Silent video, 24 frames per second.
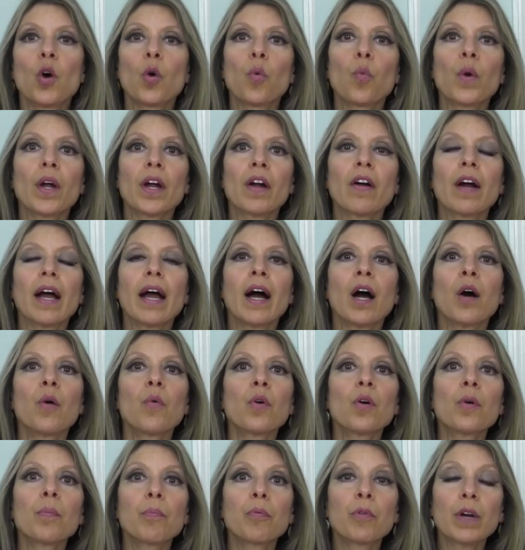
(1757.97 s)
where
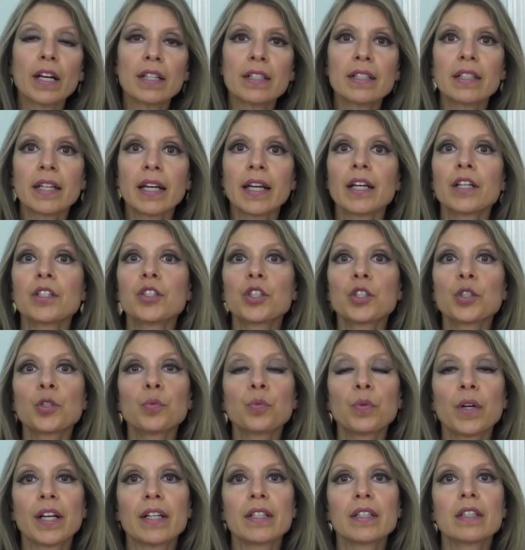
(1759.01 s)
our breast cancer
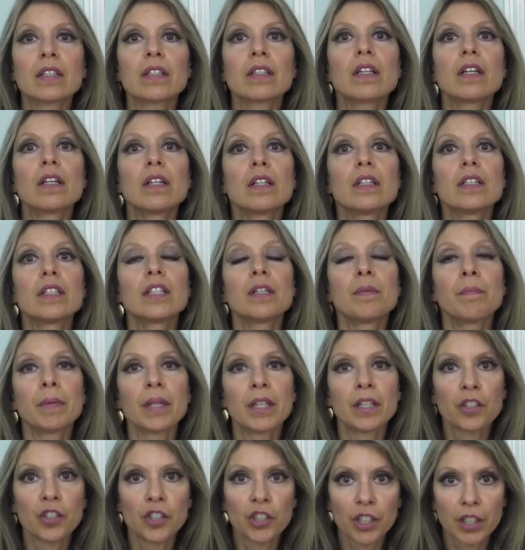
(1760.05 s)
risk
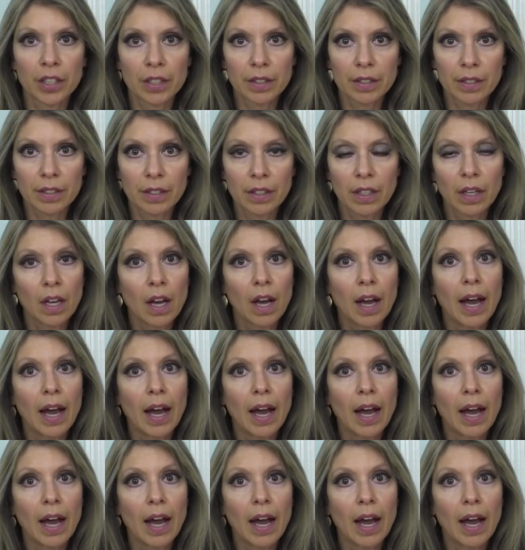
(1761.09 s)
diminishes.